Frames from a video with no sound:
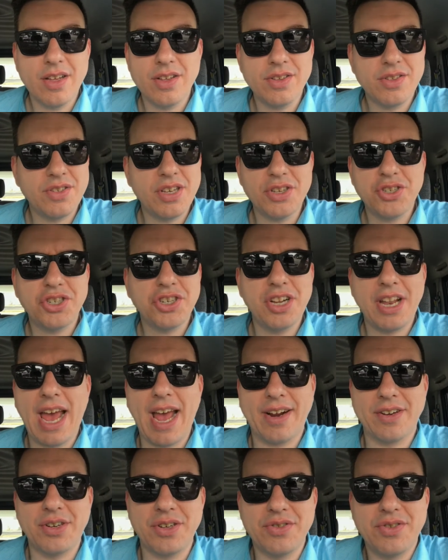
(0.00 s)
Such good
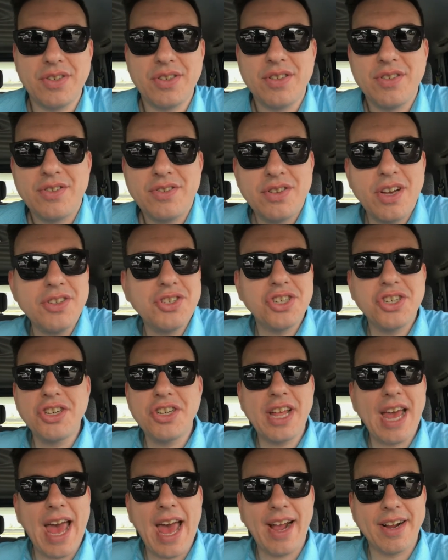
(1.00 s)
actors, such
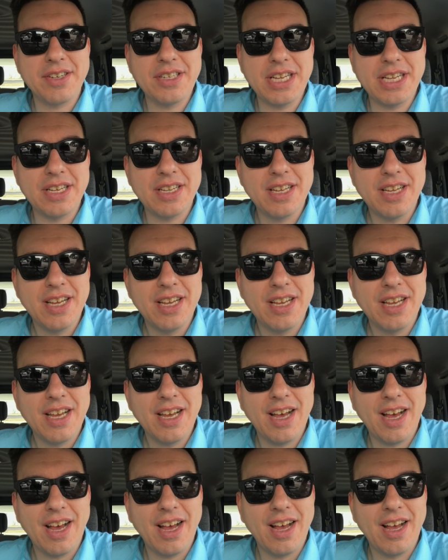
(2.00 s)
good acting
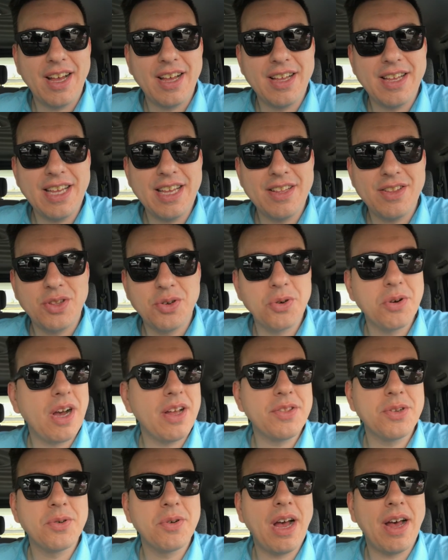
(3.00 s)

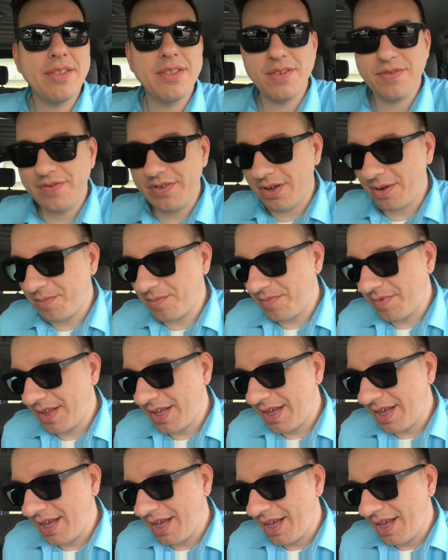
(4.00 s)
throughout the film,
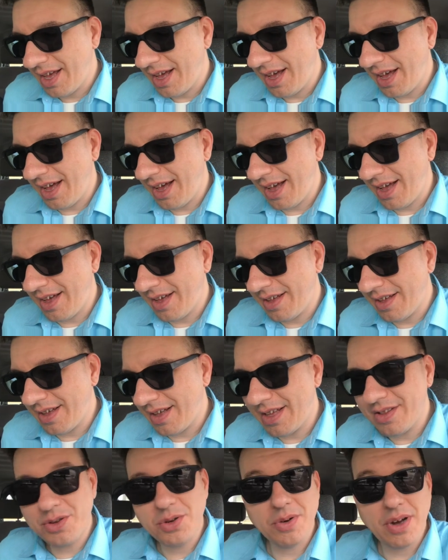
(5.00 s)

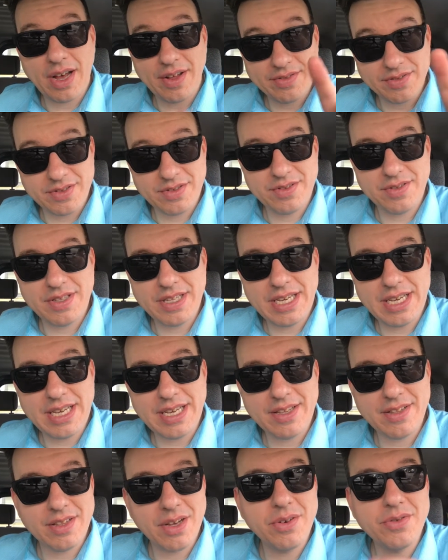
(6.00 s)
those
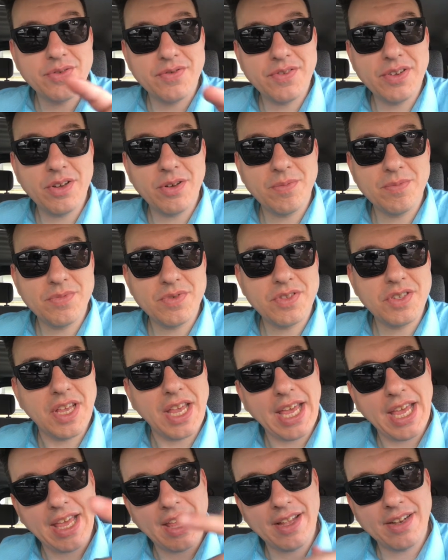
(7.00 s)
films,
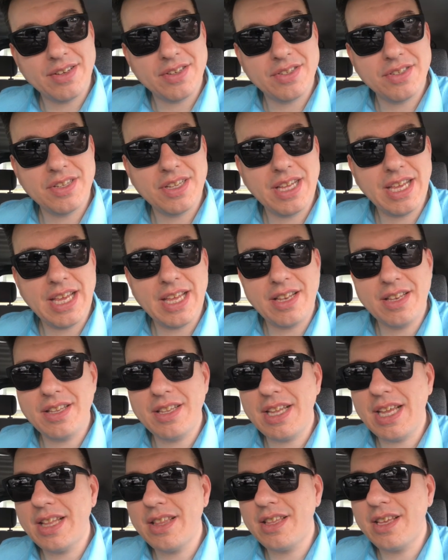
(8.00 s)
and
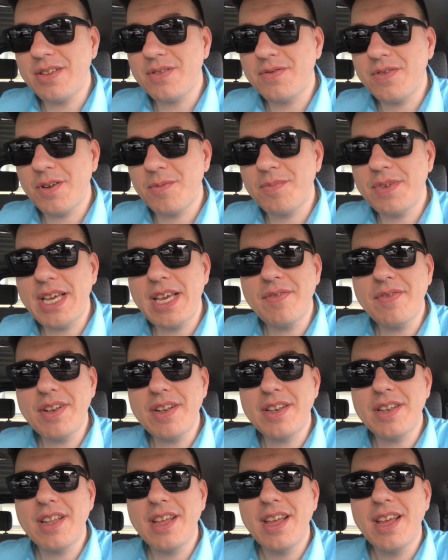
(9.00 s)
in this film,
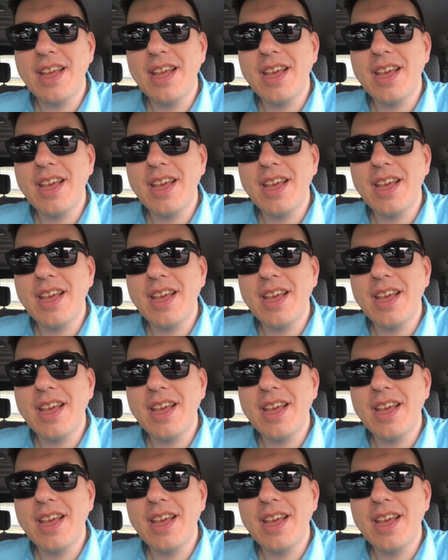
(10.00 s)
even